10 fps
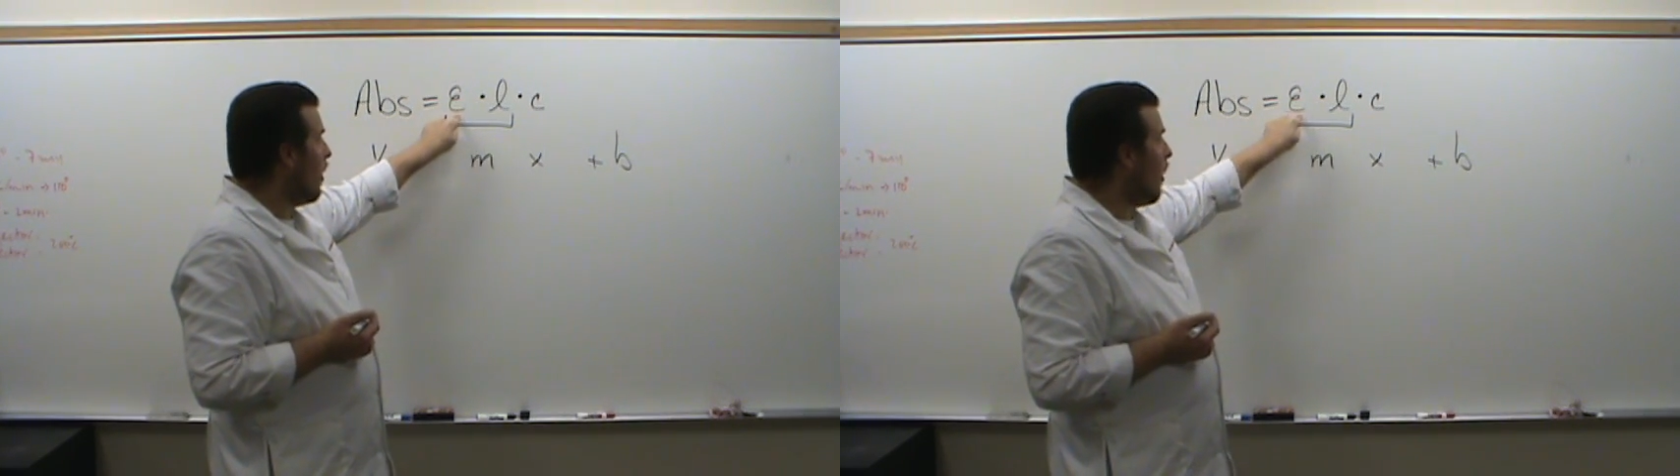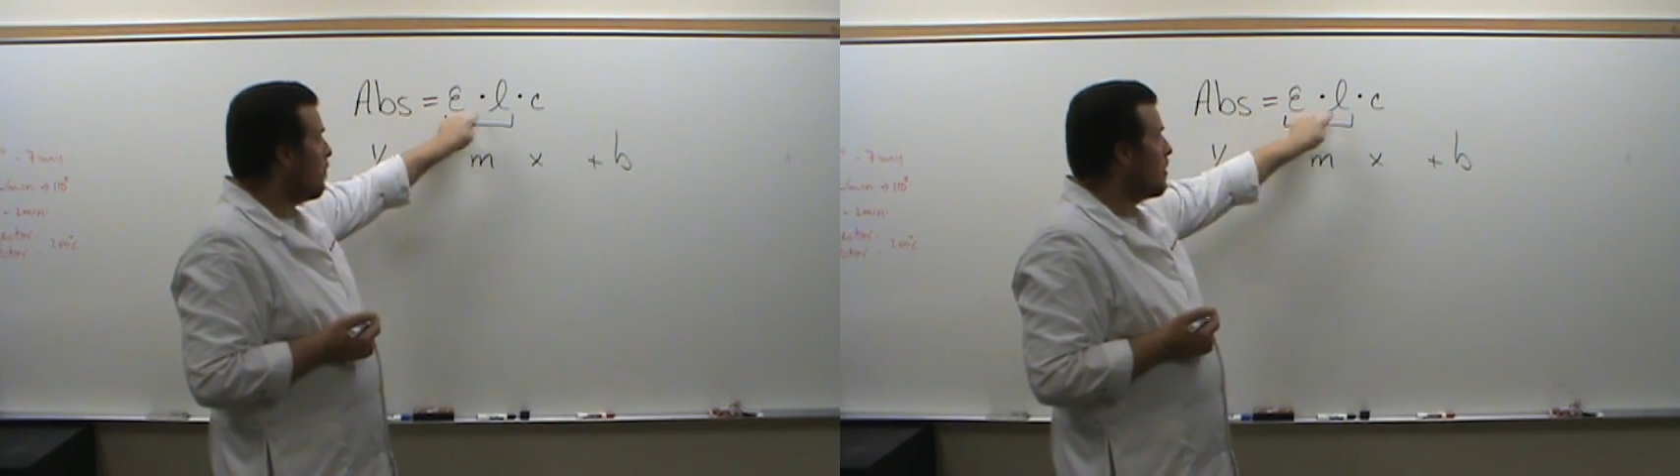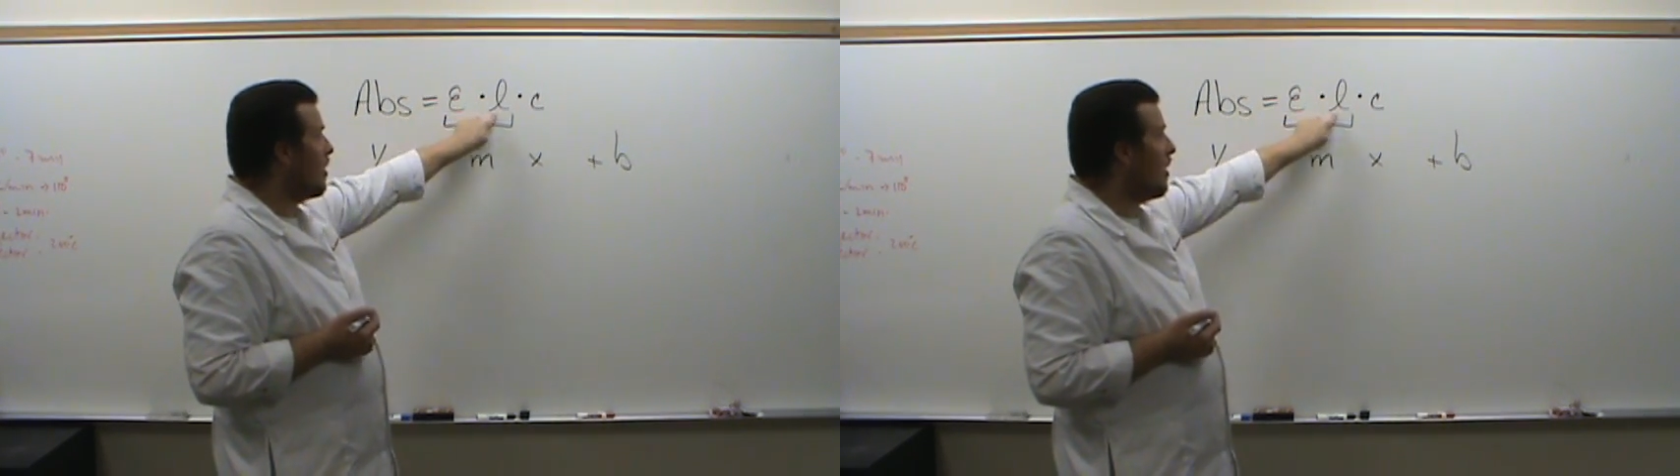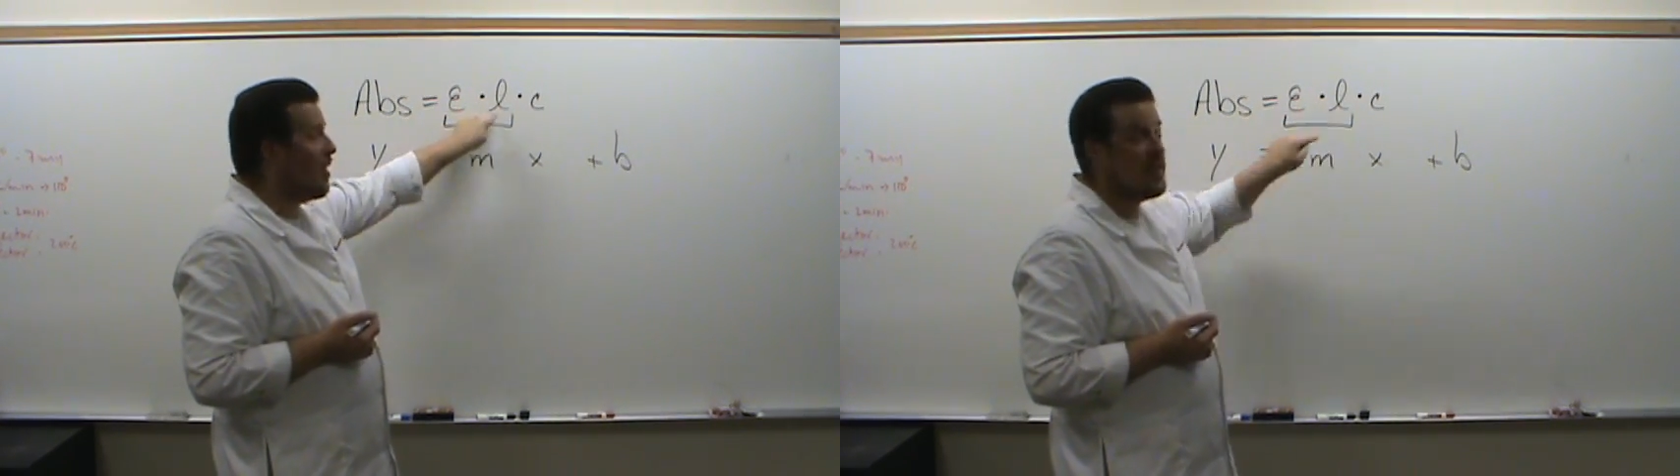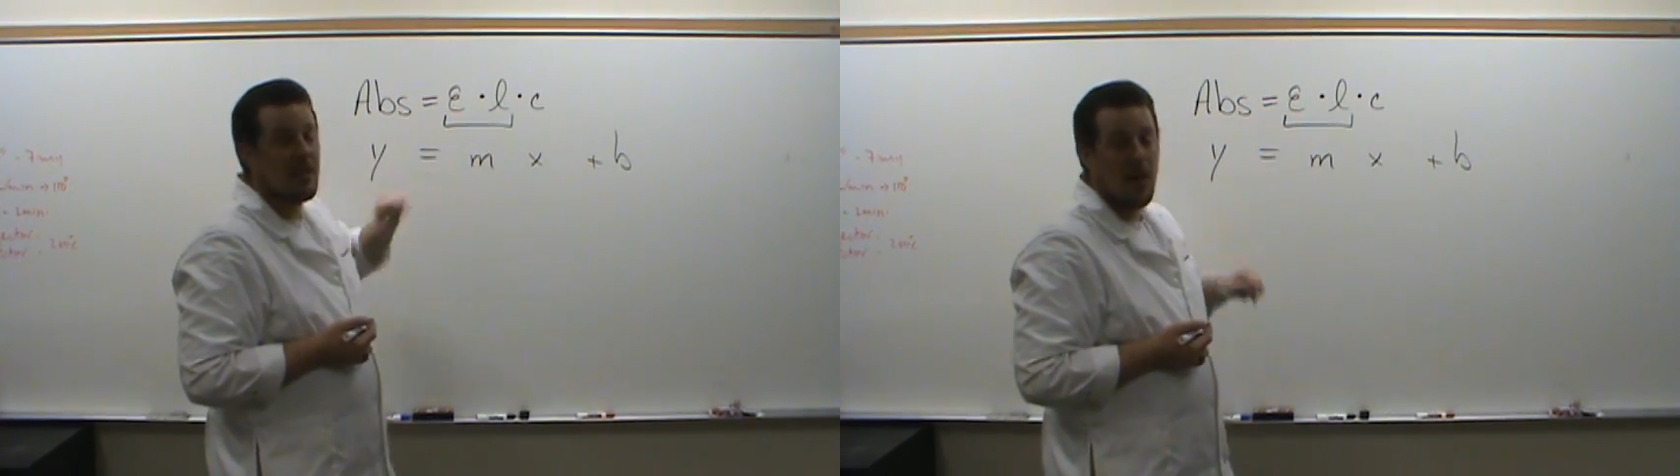
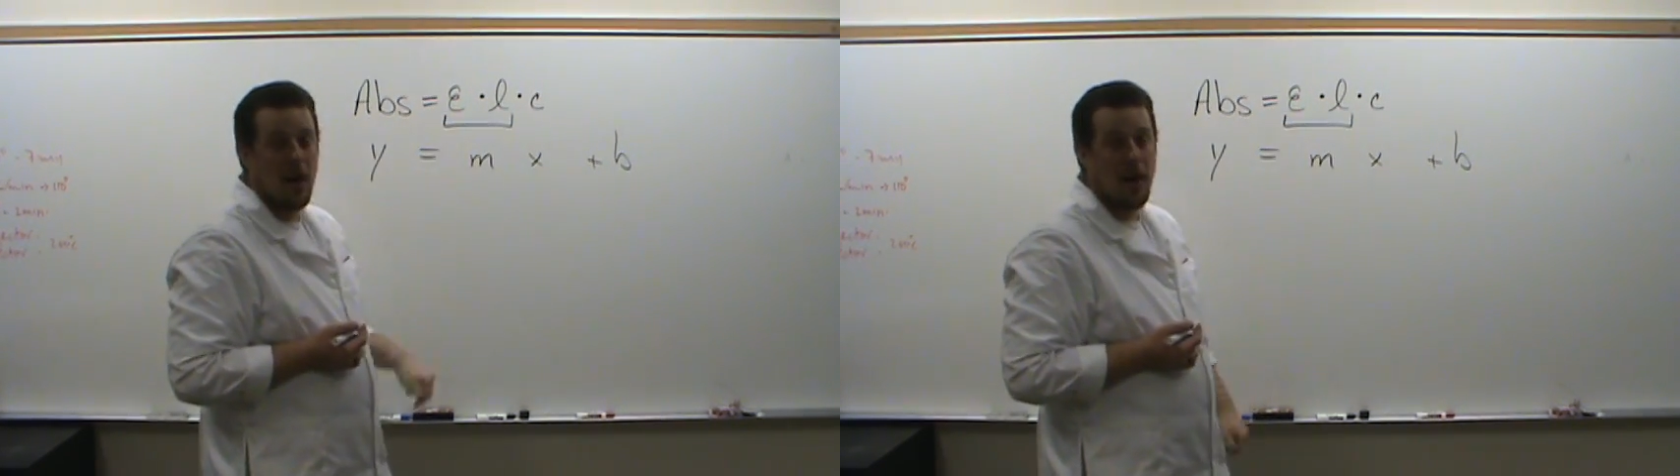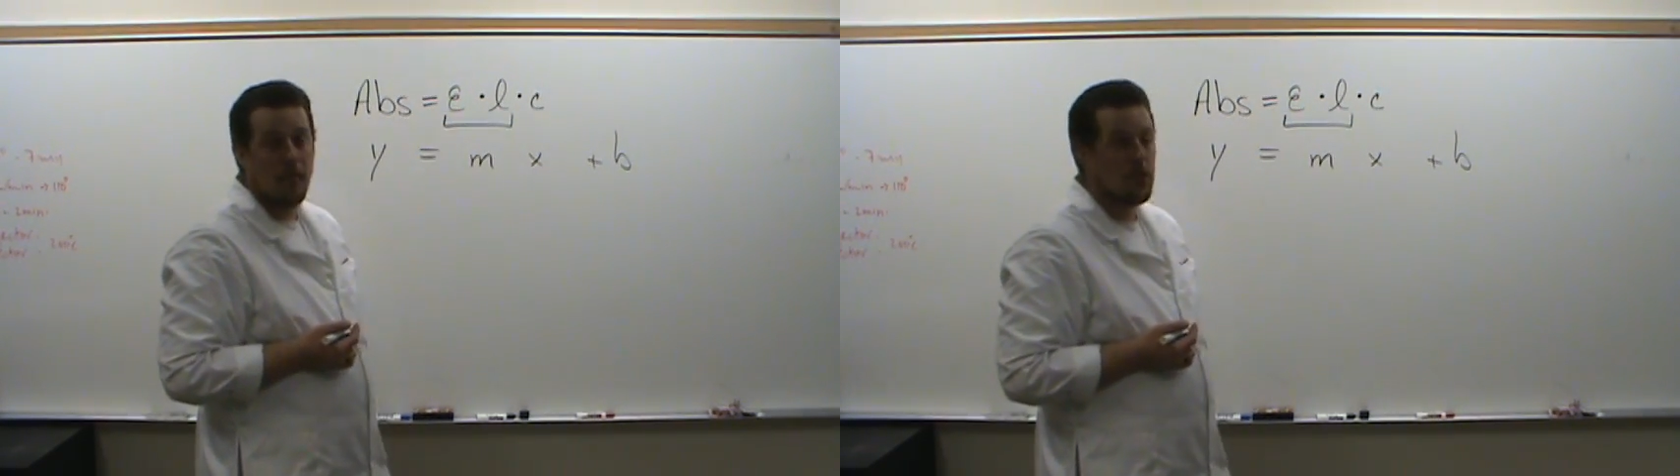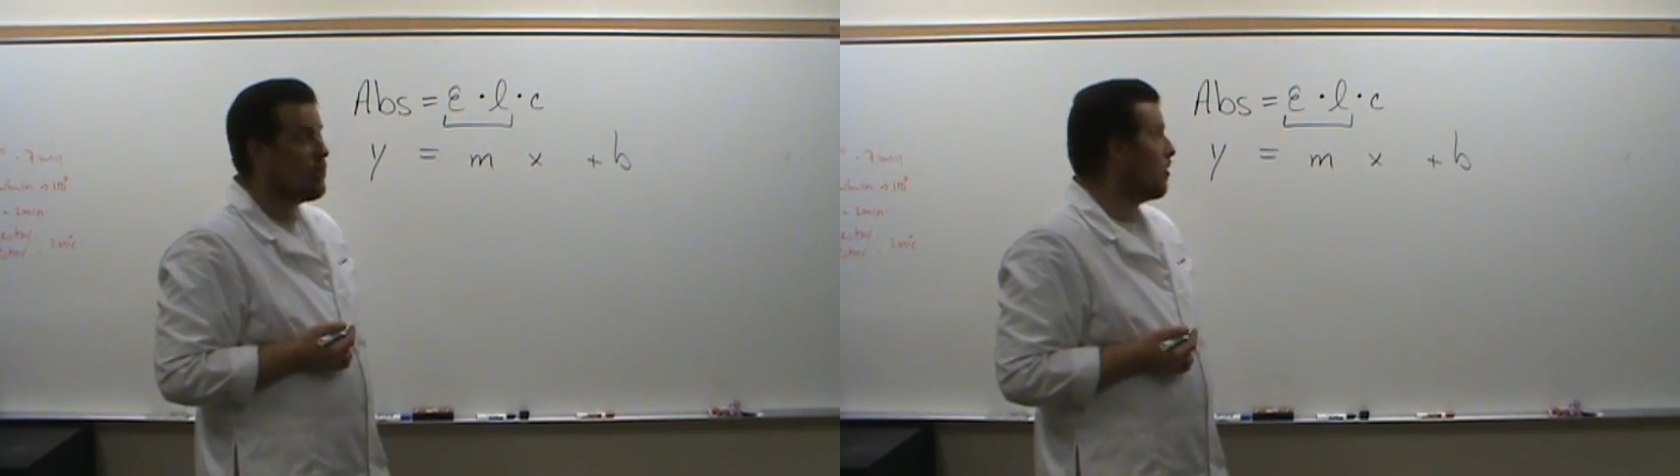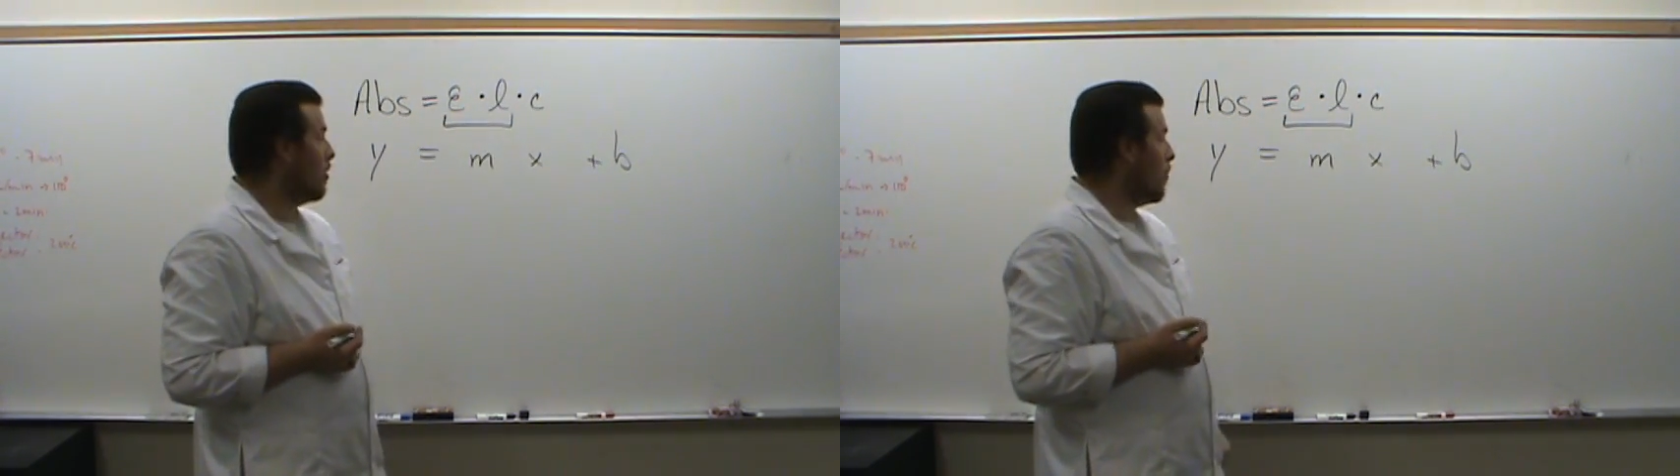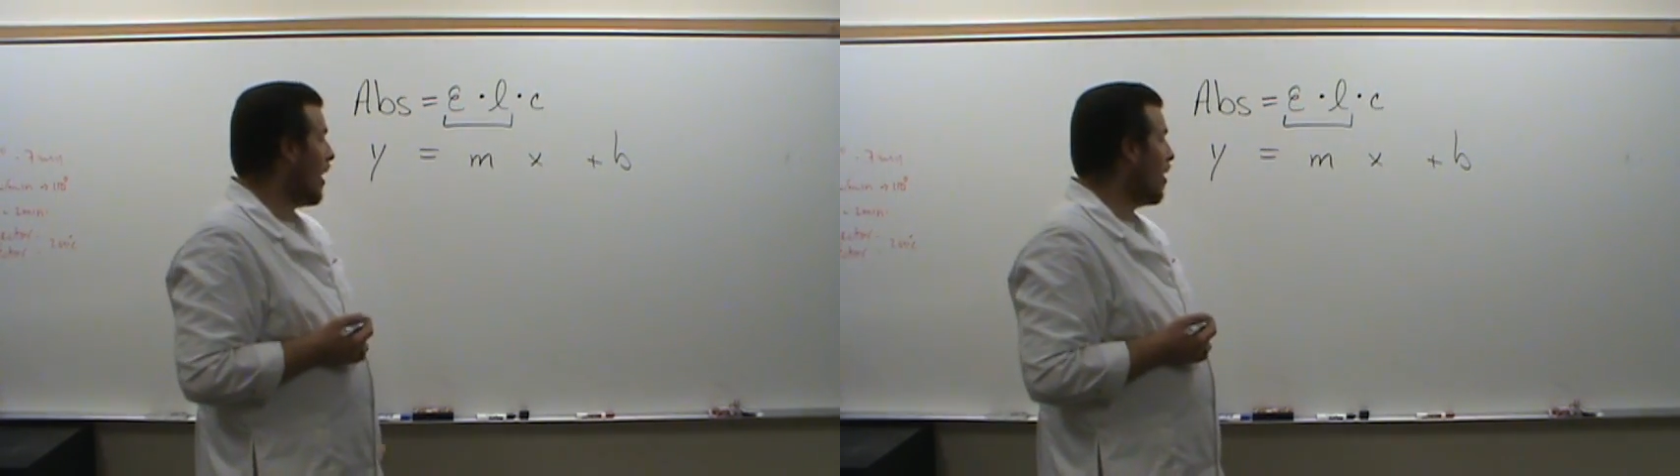epsilon times
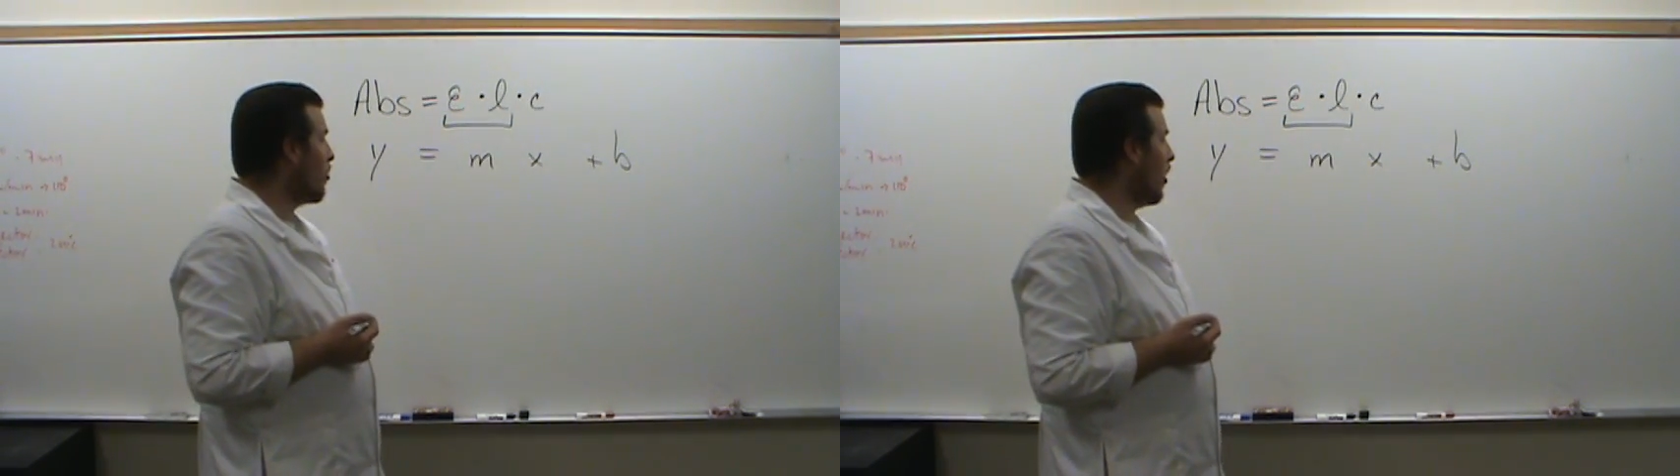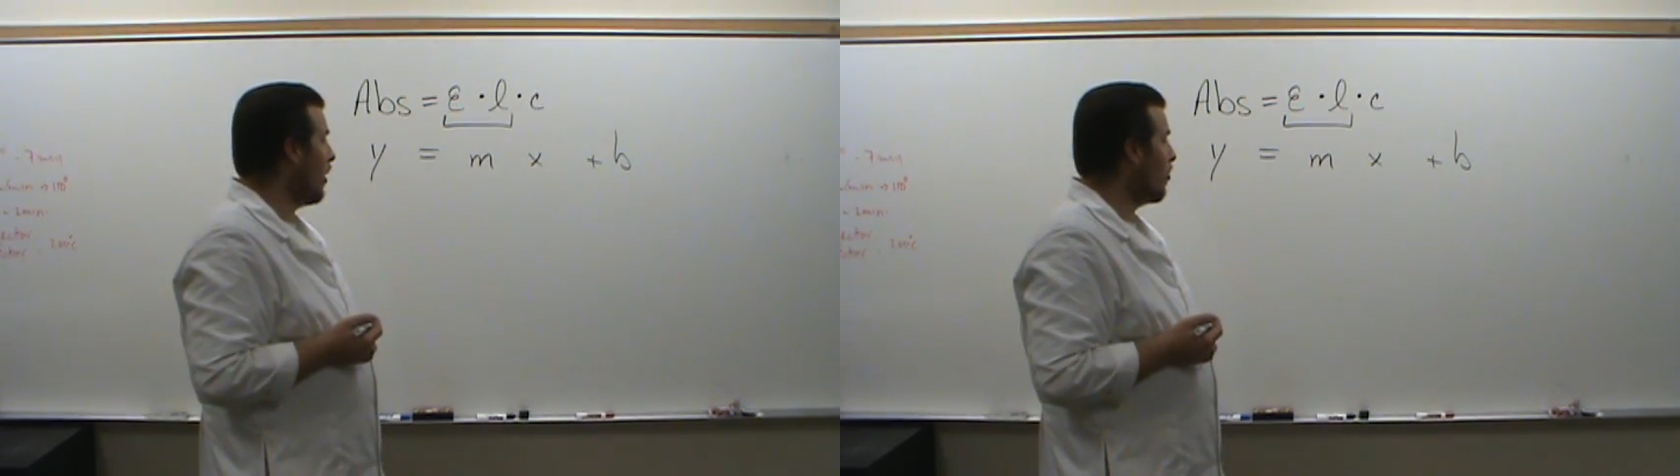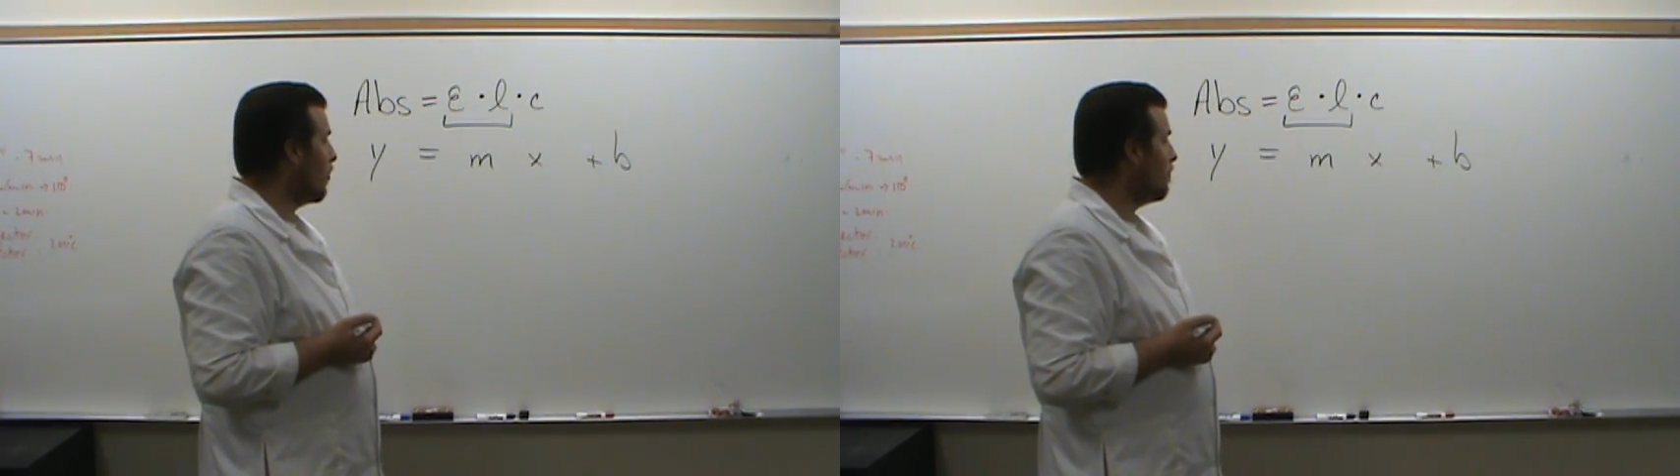the path length.